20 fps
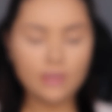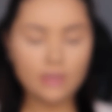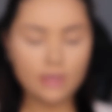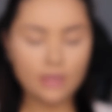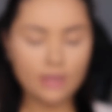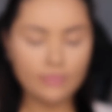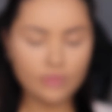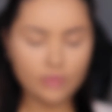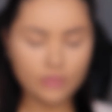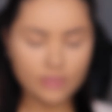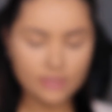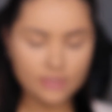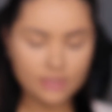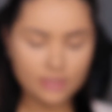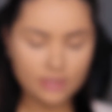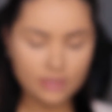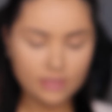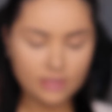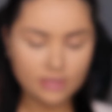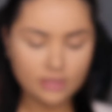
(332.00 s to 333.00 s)
I've got this
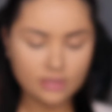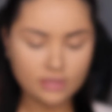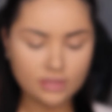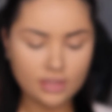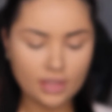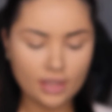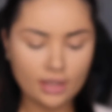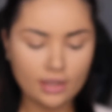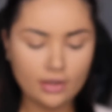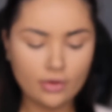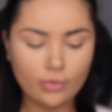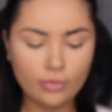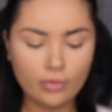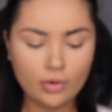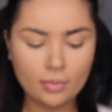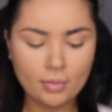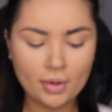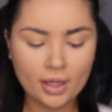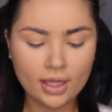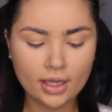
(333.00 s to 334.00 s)
in the shade
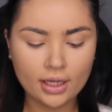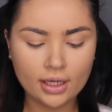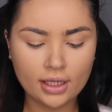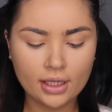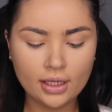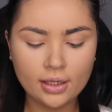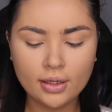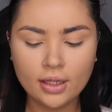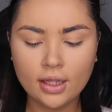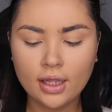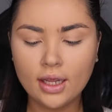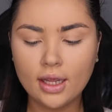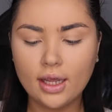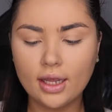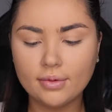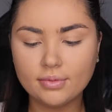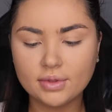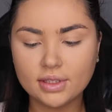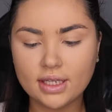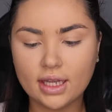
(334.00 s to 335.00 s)
Warm Honey,
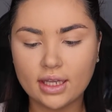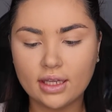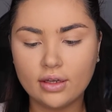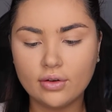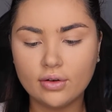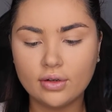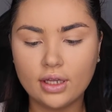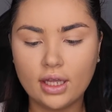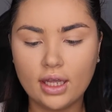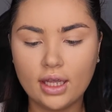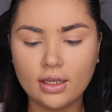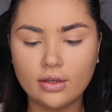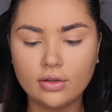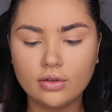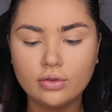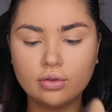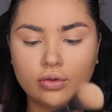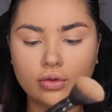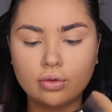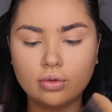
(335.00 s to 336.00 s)
and I'm just taking it on an
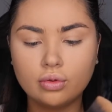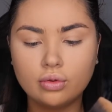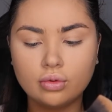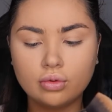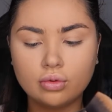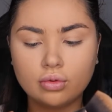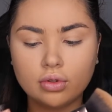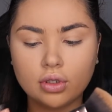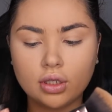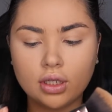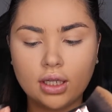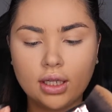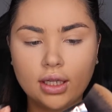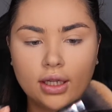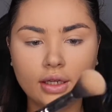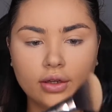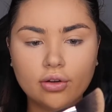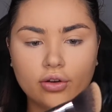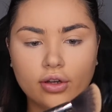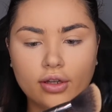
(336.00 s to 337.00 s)
angled
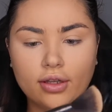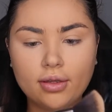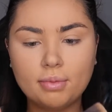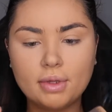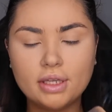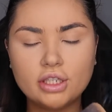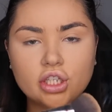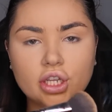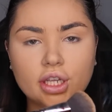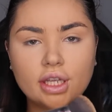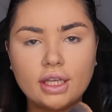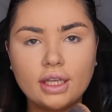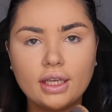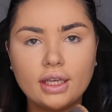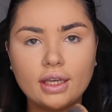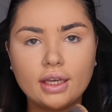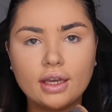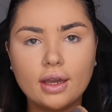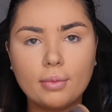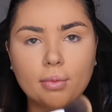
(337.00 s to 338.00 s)
cream
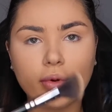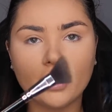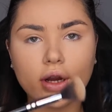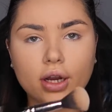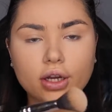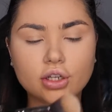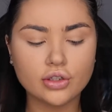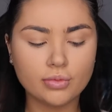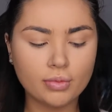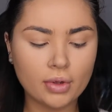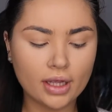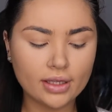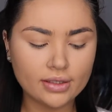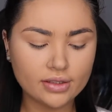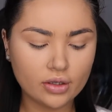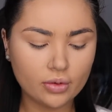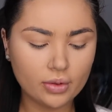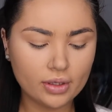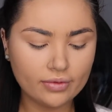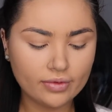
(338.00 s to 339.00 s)
cheek brush by
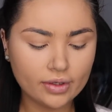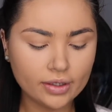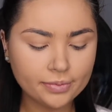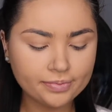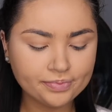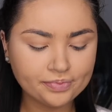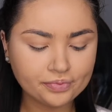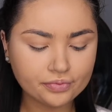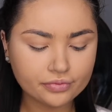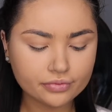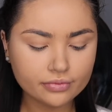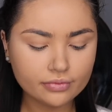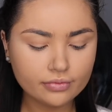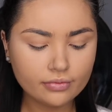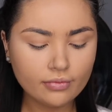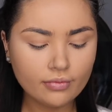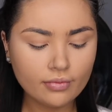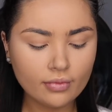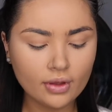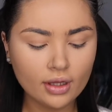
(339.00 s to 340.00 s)
Zoeva.
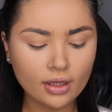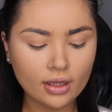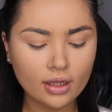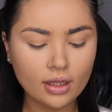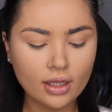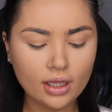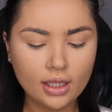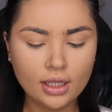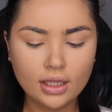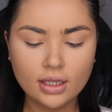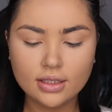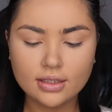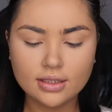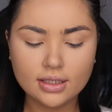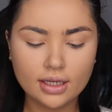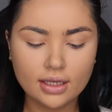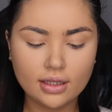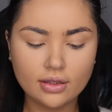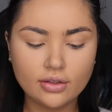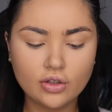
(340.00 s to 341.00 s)
It's
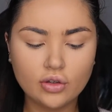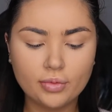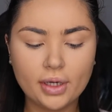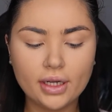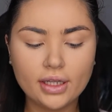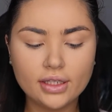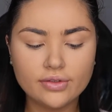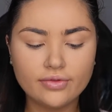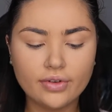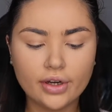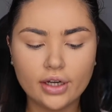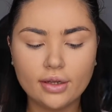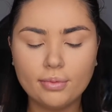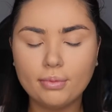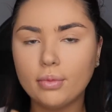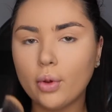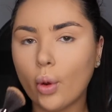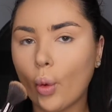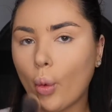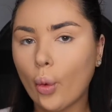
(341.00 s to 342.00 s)
getting a little bit, it's very
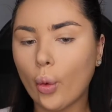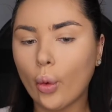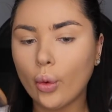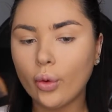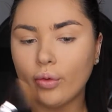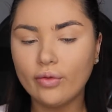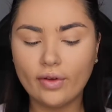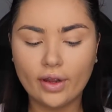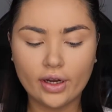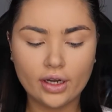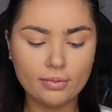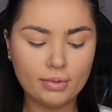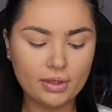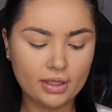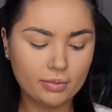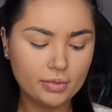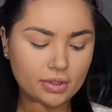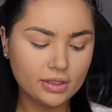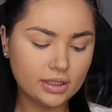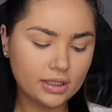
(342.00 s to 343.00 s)

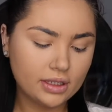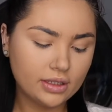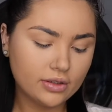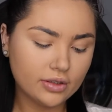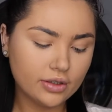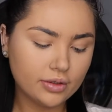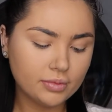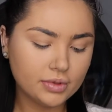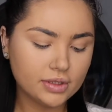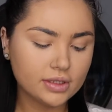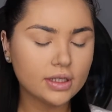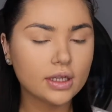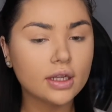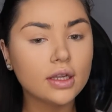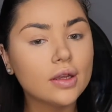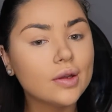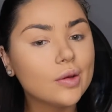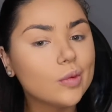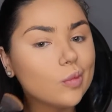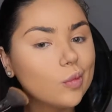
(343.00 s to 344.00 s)
pigmented, so I'm just
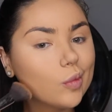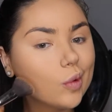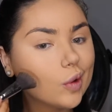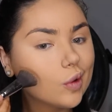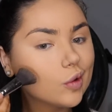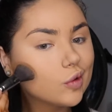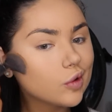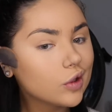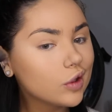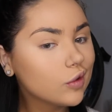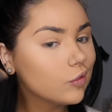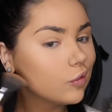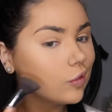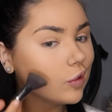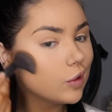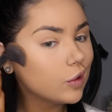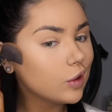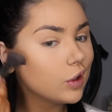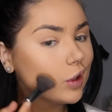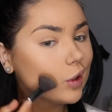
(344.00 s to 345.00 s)
making sure I
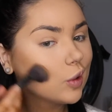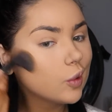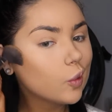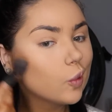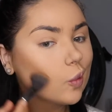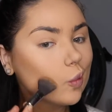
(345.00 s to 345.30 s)
really